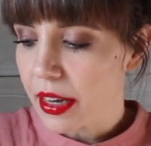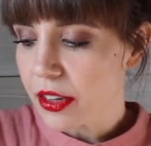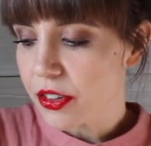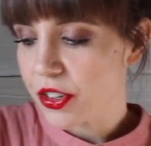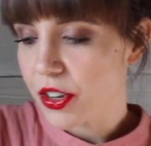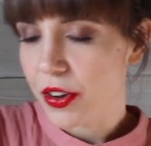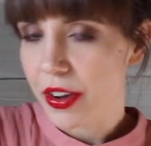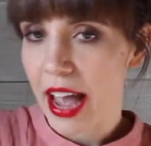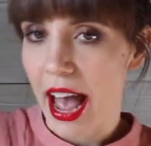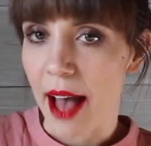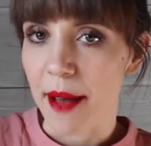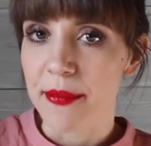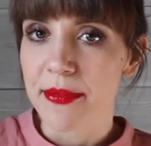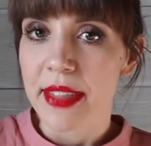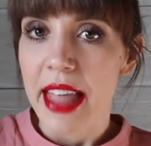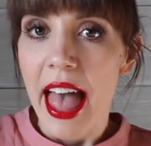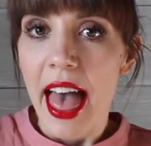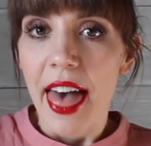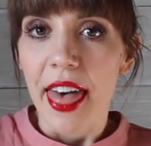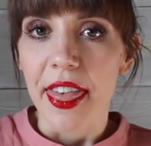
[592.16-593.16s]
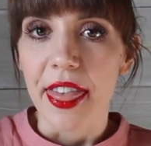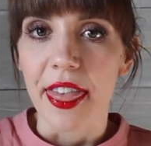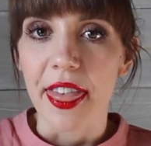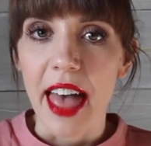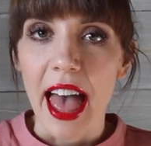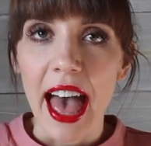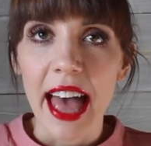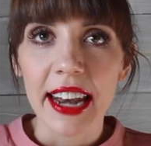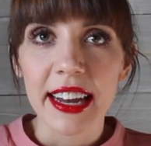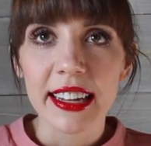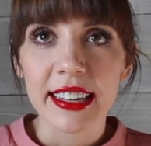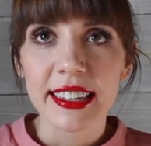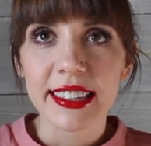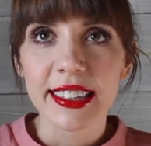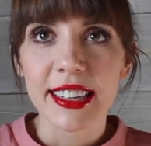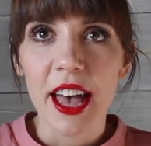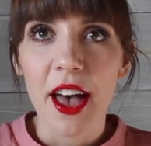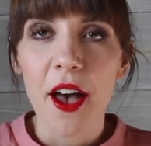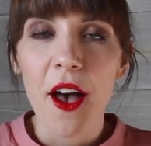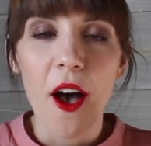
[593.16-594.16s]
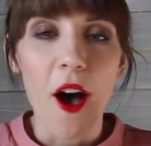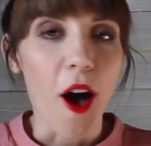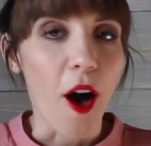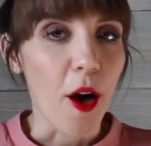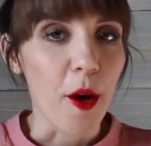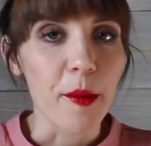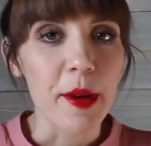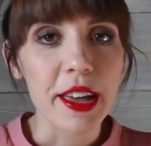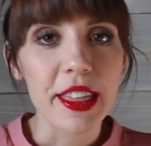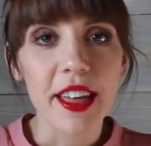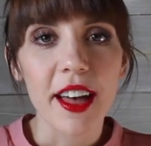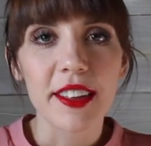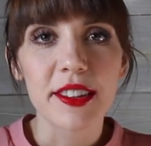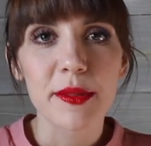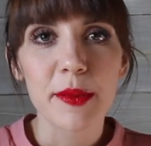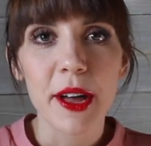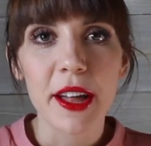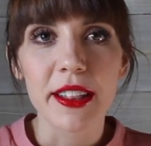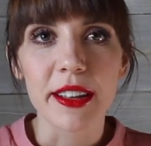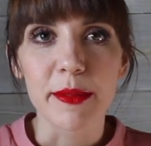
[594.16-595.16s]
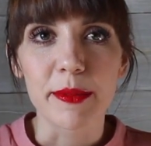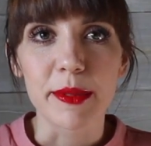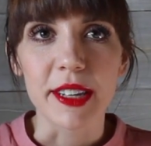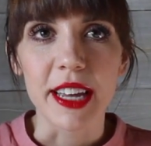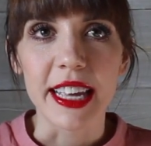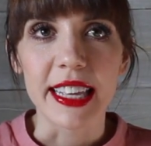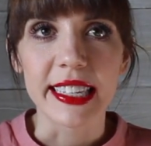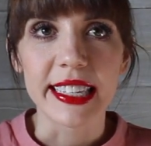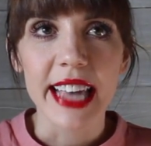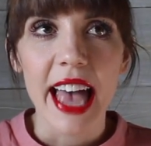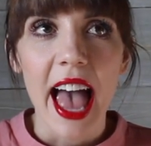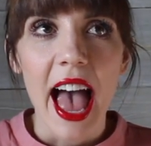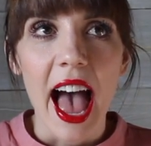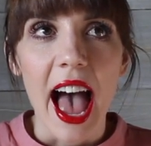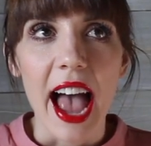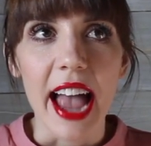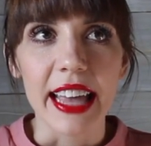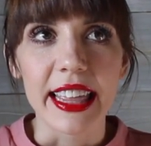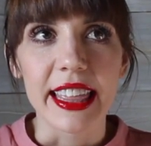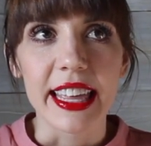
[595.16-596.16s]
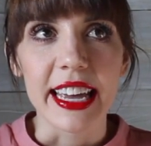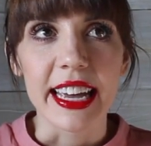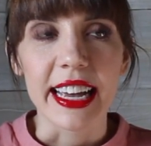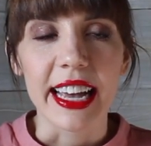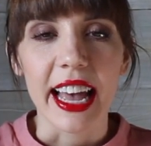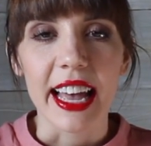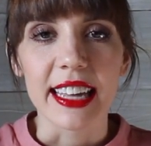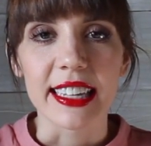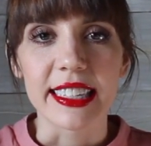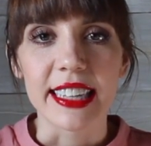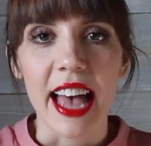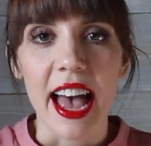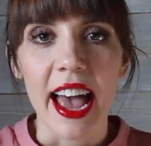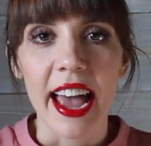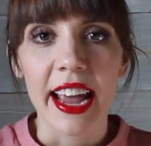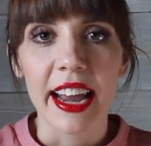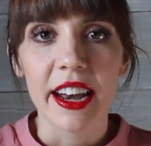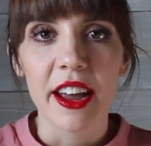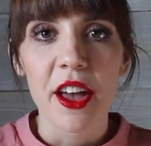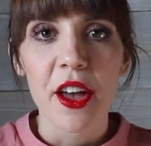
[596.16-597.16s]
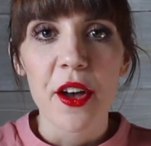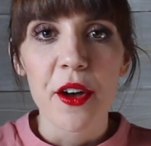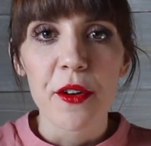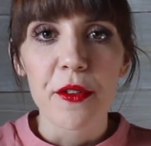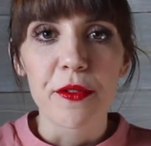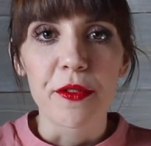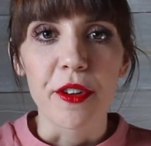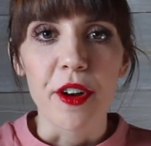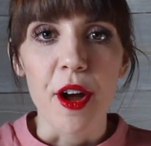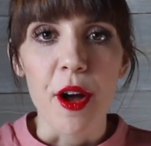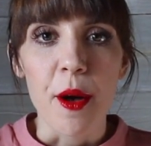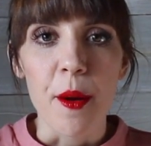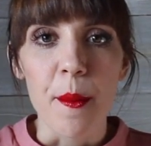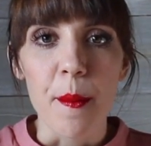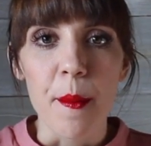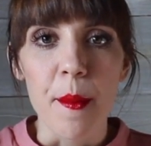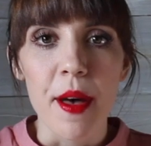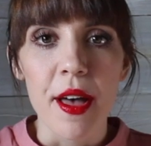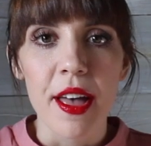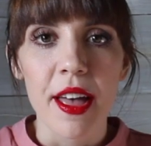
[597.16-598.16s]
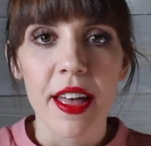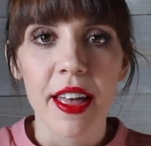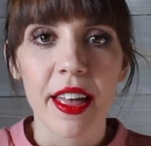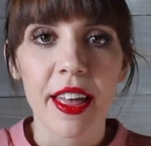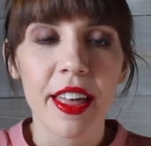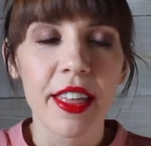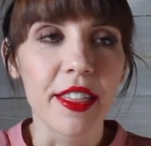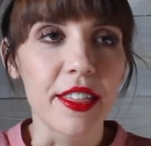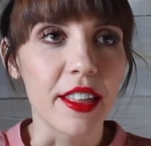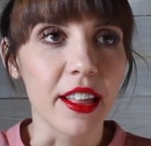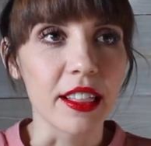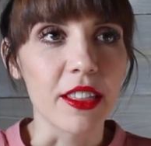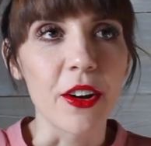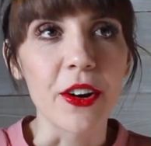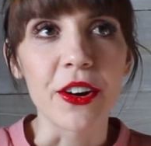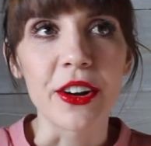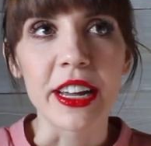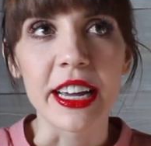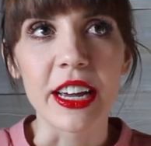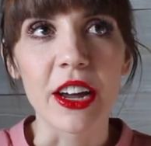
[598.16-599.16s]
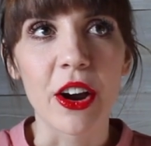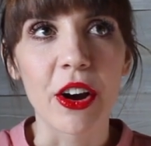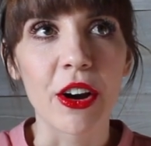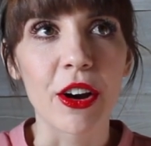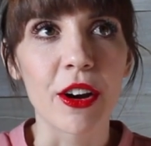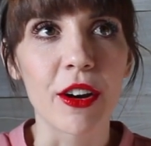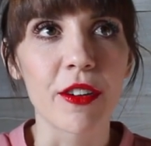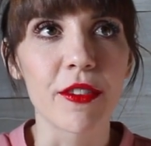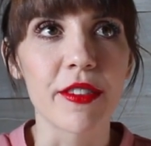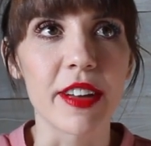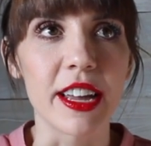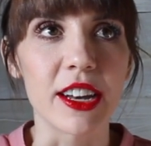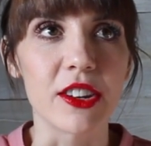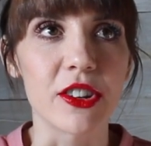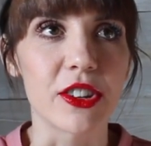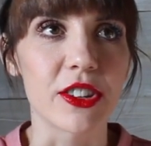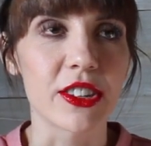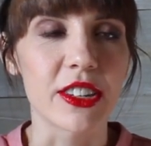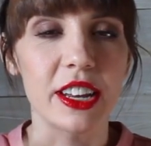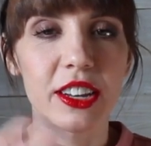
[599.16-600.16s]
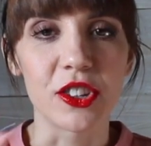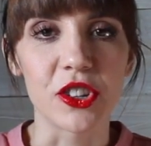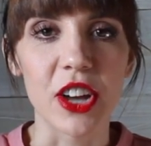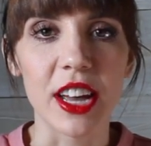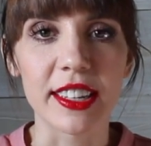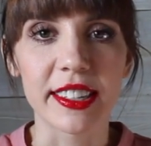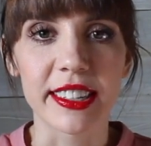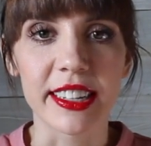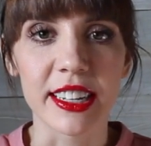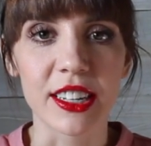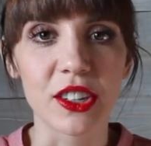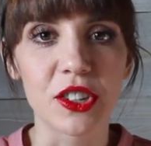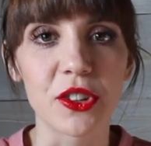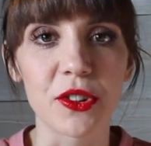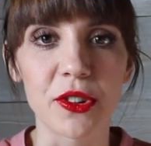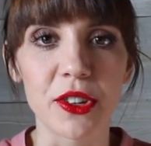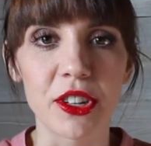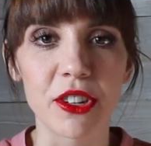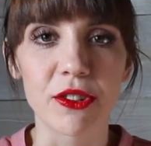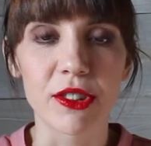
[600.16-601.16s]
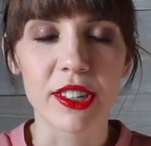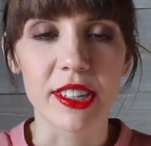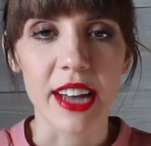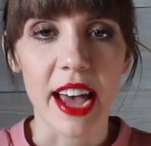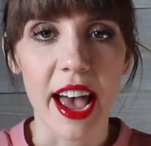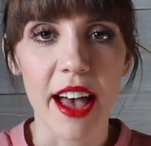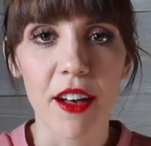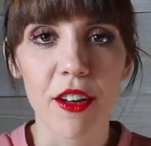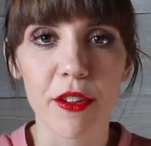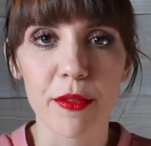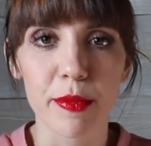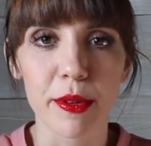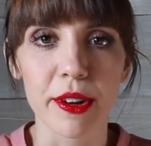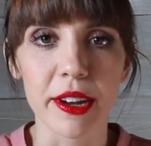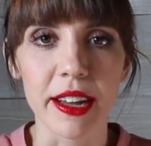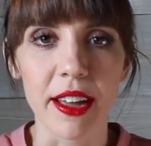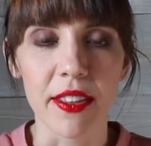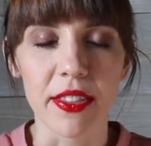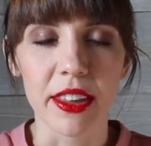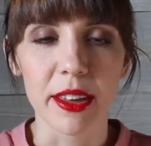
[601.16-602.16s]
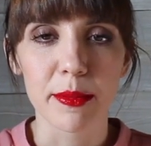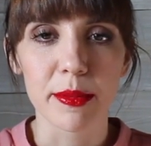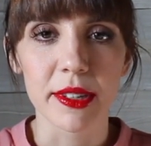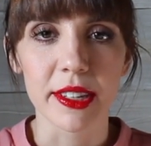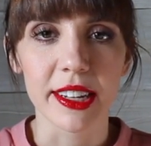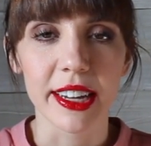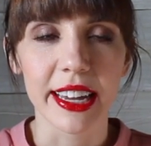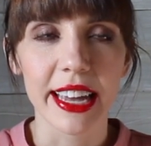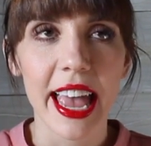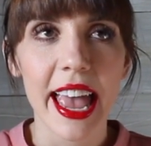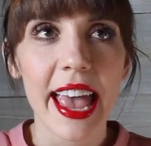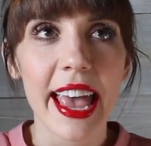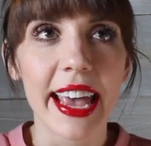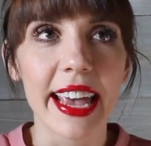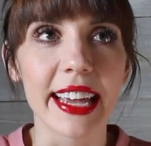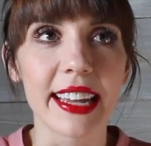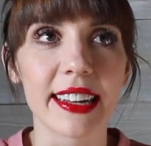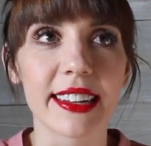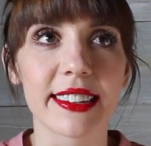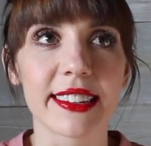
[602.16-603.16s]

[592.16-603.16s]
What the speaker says: So yeah, that is all my thoughts about LipSense. I think aside from the learning curve and just adjusting to a new style of putting on lipstick, it